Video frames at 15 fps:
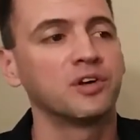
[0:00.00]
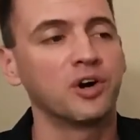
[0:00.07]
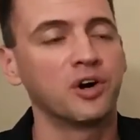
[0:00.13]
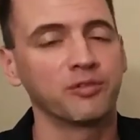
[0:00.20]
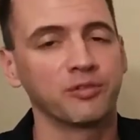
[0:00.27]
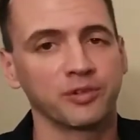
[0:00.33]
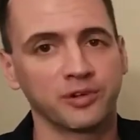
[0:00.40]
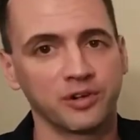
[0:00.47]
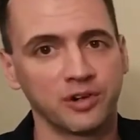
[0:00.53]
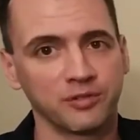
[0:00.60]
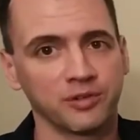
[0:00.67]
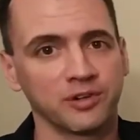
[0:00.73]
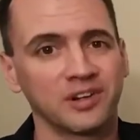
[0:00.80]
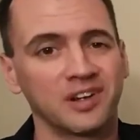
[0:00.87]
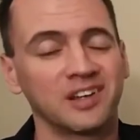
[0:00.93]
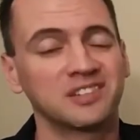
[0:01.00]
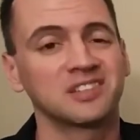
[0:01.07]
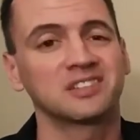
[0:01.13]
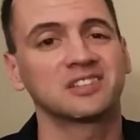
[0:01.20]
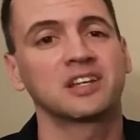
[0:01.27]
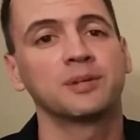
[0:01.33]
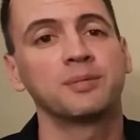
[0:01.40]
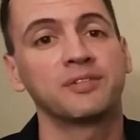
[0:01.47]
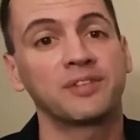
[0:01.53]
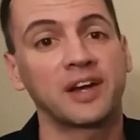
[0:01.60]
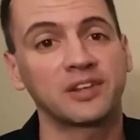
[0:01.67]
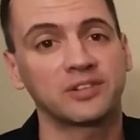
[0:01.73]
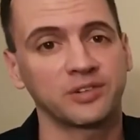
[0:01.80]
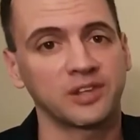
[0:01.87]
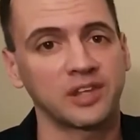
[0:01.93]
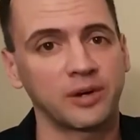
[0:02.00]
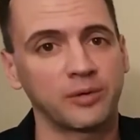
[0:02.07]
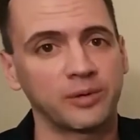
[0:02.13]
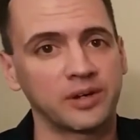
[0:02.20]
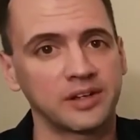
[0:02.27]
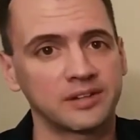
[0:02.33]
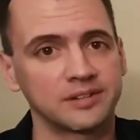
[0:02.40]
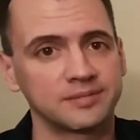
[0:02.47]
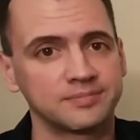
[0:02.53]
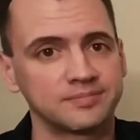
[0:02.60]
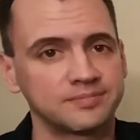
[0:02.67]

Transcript: over and over. It's just going to be faster that way.